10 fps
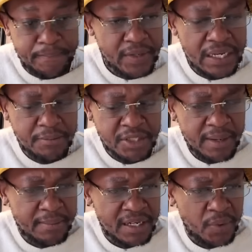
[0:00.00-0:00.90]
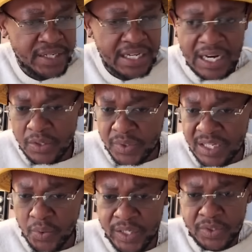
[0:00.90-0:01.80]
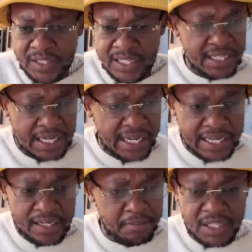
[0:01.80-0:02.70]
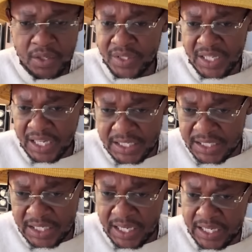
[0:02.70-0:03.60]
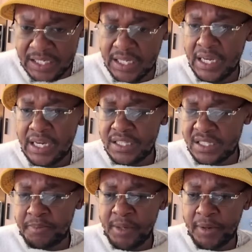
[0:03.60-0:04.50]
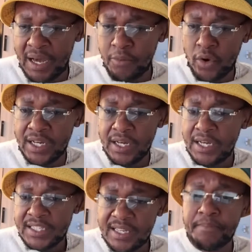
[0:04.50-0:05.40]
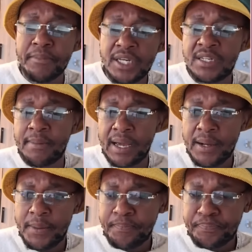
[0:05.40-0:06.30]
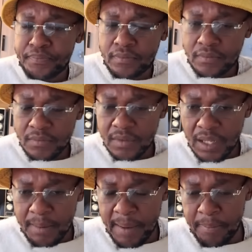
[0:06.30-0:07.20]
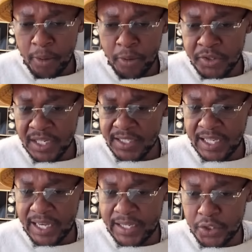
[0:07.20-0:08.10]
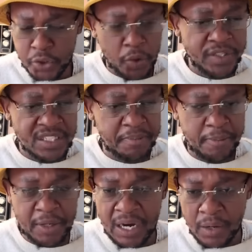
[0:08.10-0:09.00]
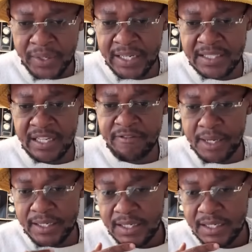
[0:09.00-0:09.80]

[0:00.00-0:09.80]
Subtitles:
And Musimemane went out with that word to say that I had a meeting with the ANC, and these people, I'm going to submit my proposals and show these people how we can save money.